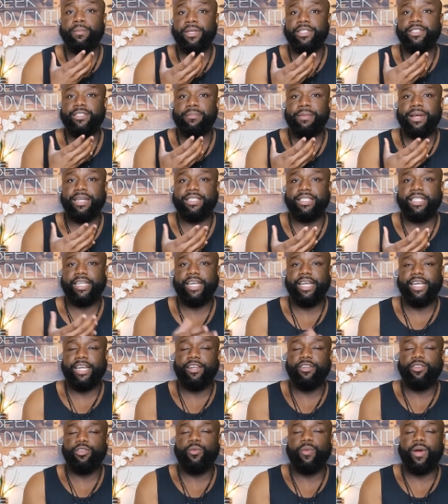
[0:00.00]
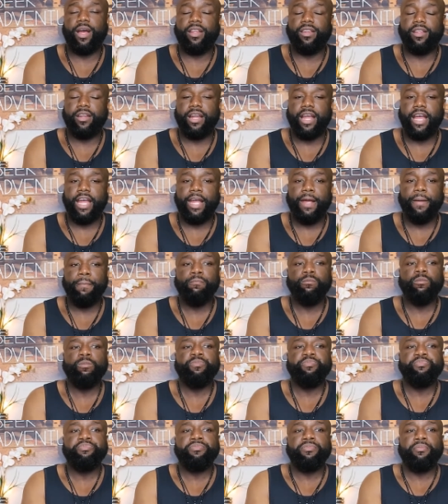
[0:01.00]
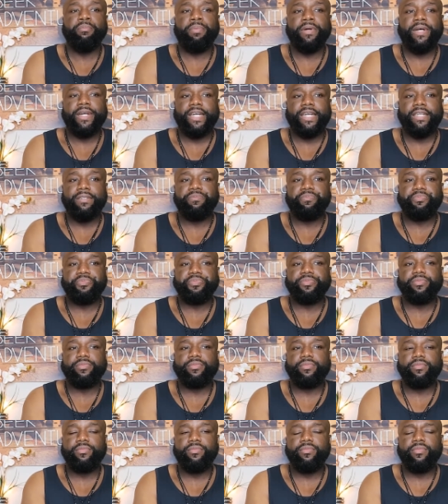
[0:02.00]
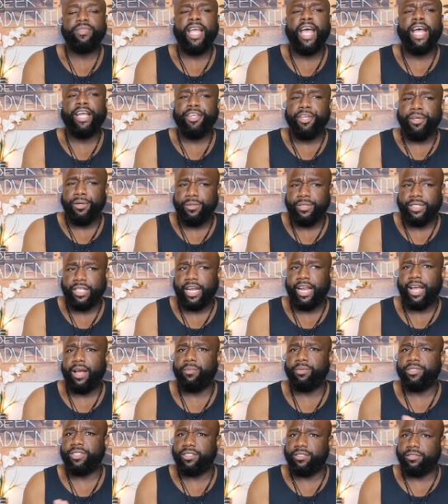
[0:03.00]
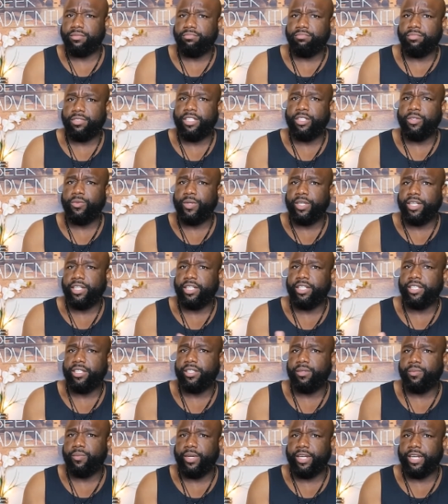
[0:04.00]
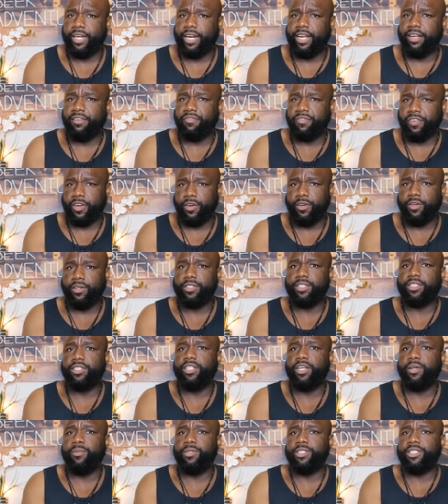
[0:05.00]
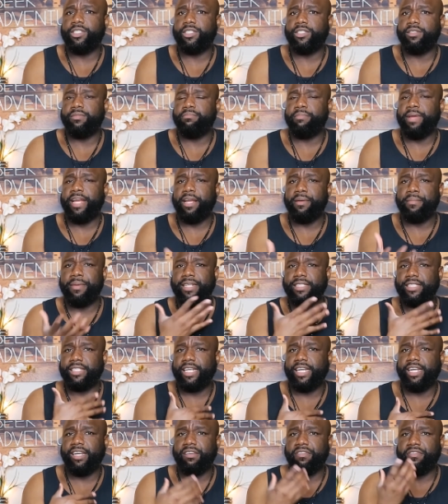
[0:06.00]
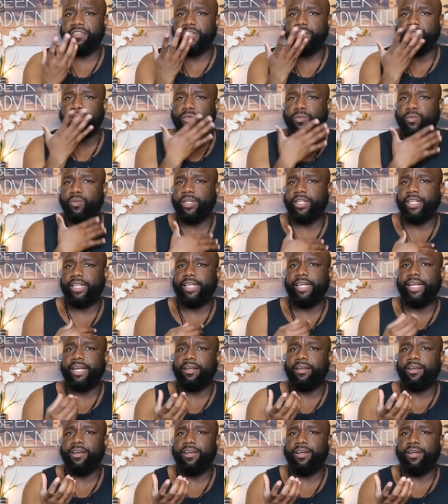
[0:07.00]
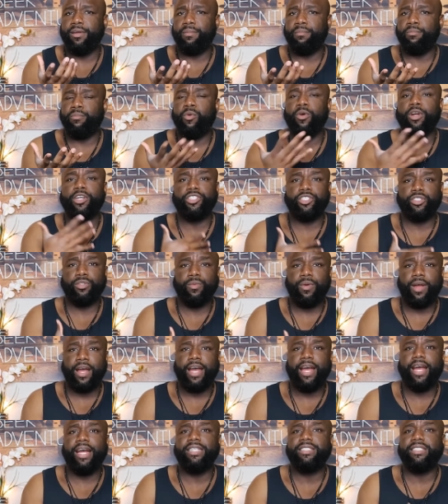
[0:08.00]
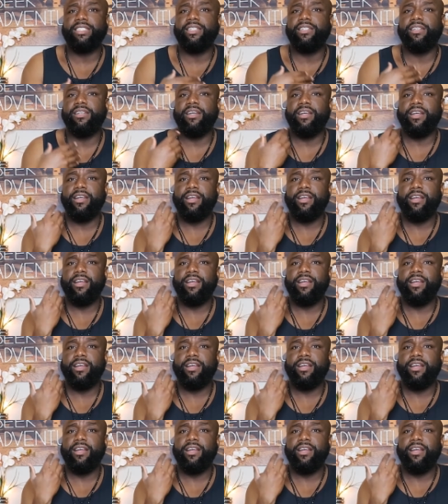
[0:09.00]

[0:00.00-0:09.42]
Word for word: into my skin throughout the night. But I used and I was doing good with it at first. It was making my skin feel really um, moisturized and,